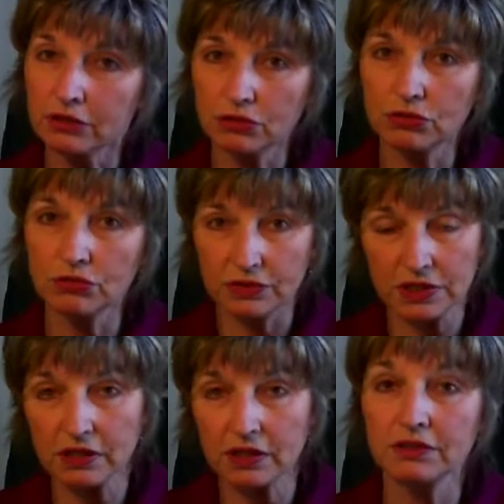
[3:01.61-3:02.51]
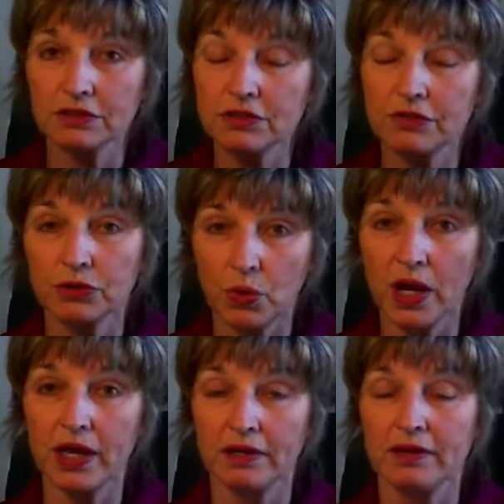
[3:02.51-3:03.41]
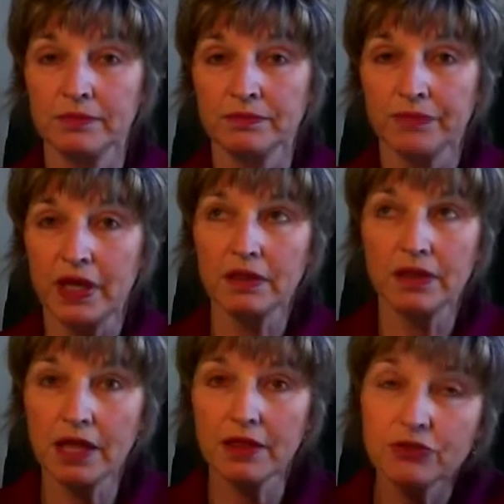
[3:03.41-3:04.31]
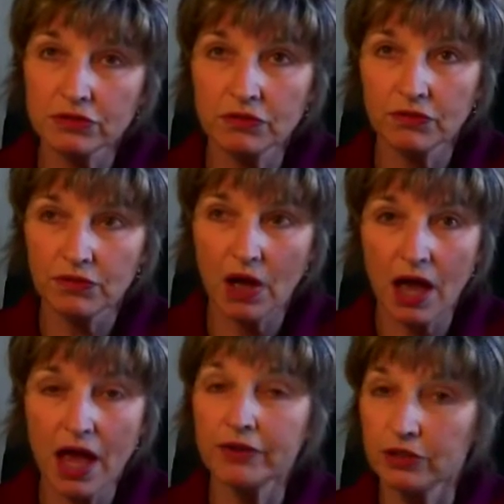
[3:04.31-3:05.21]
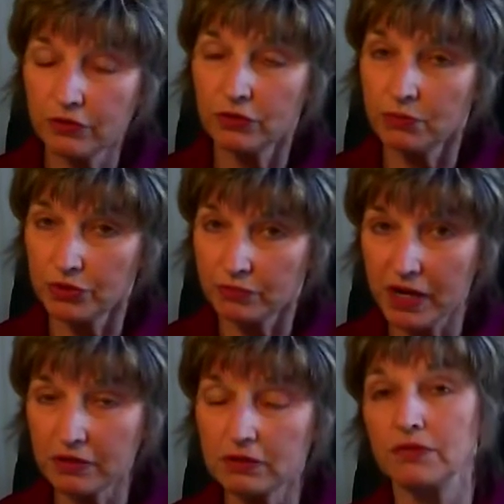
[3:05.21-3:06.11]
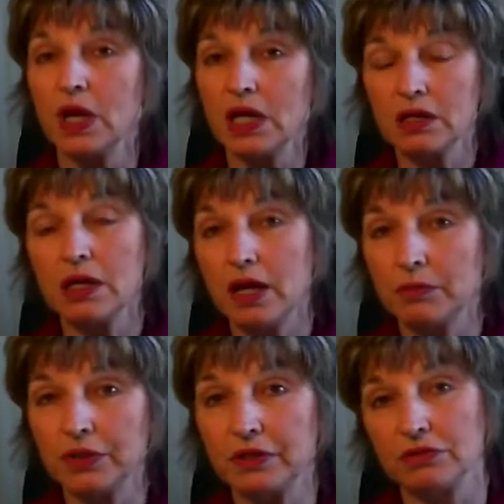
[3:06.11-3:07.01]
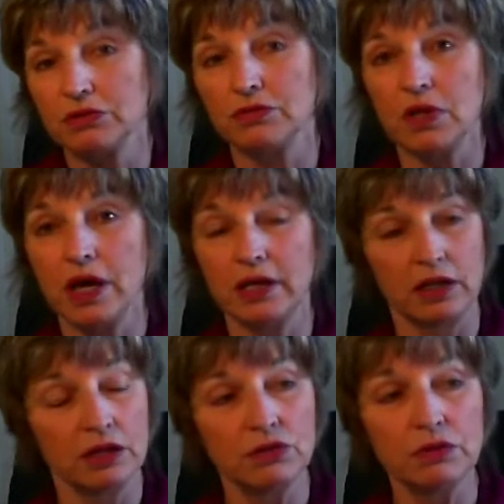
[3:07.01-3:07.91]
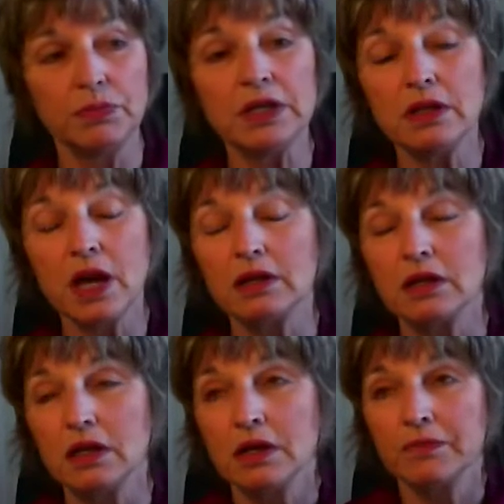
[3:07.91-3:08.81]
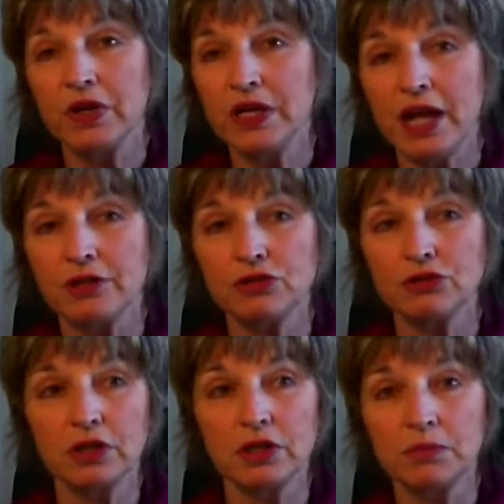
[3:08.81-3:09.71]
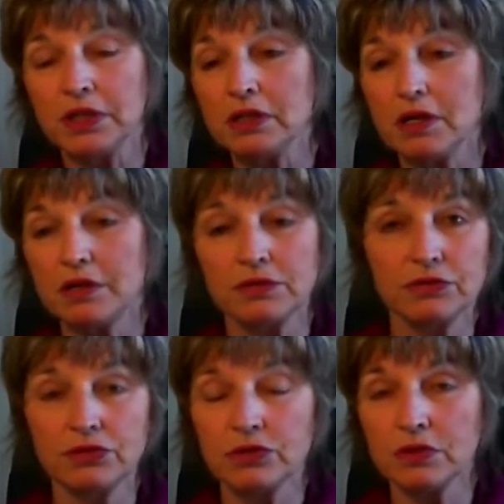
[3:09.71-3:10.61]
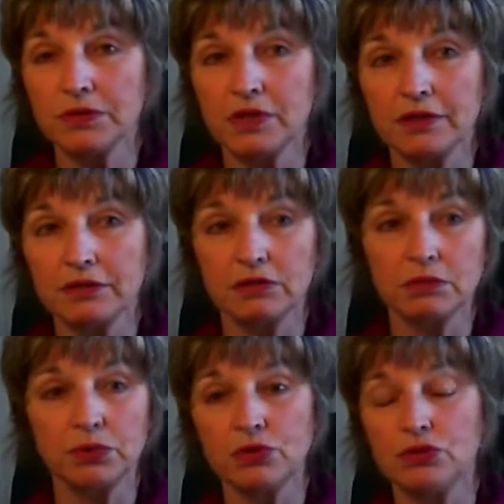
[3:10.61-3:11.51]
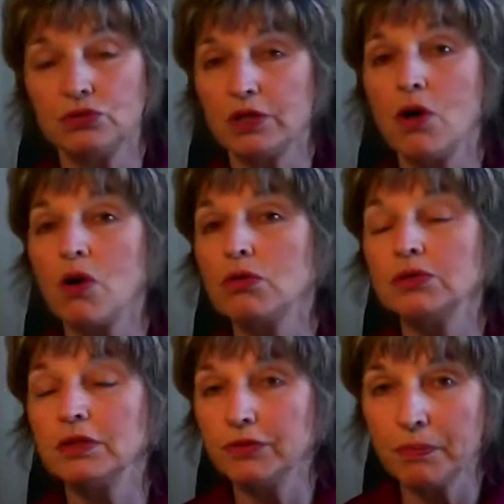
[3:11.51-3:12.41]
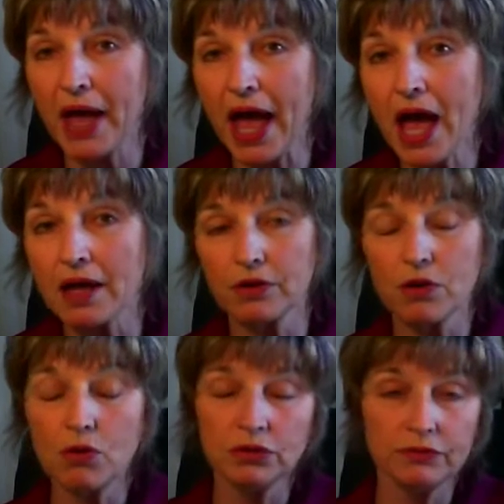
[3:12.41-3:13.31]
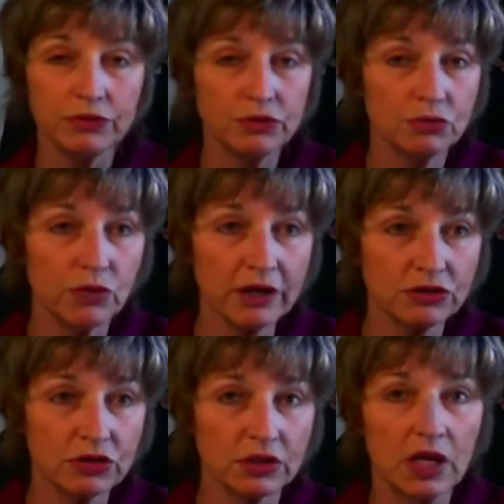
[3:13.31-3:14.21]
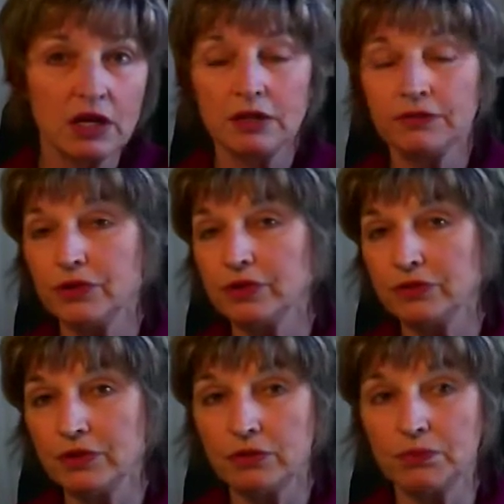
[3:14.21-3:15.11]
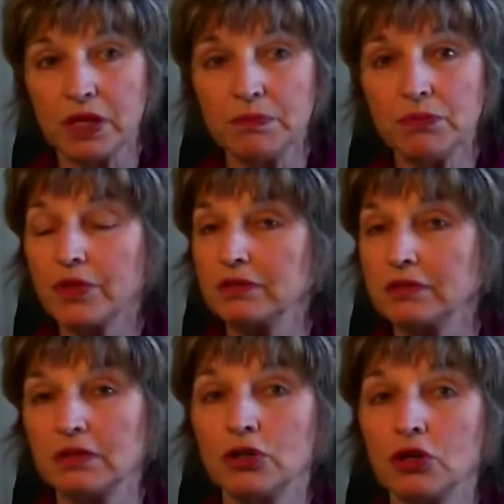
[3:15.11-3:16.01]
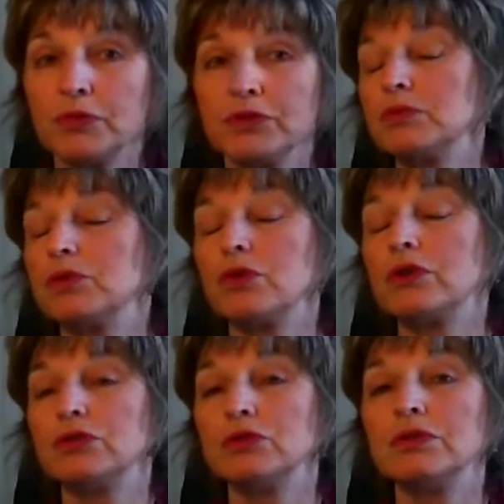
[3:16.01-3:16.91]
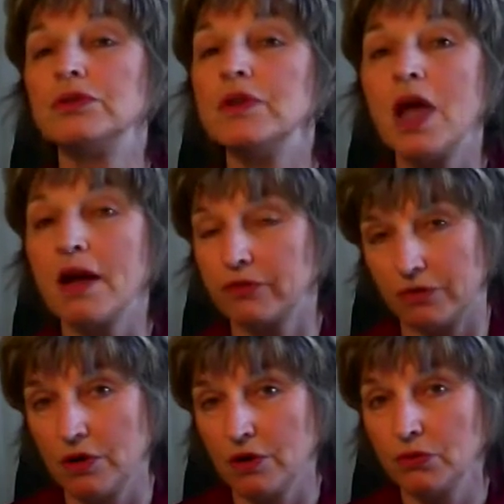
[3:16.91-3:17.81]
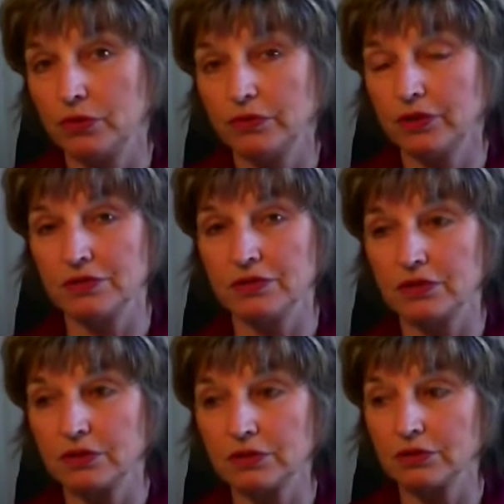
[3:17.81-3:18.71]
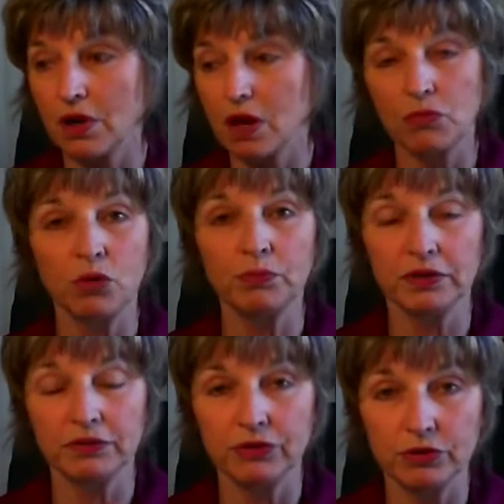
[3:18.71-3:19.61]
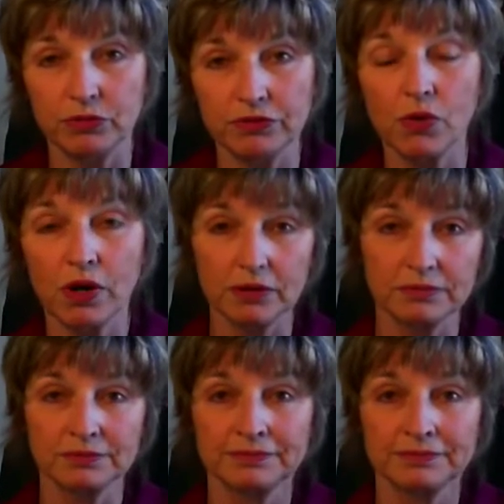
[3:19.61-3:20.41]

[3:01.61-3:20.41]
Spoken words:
get to see things a different way. And just having a different perspective can be a silver lining. It could be that financially, because of circumstances, it puts you on a whole different path, a whole different direction in front of different people that suddenly opens up doors you never would have considered opening for you before.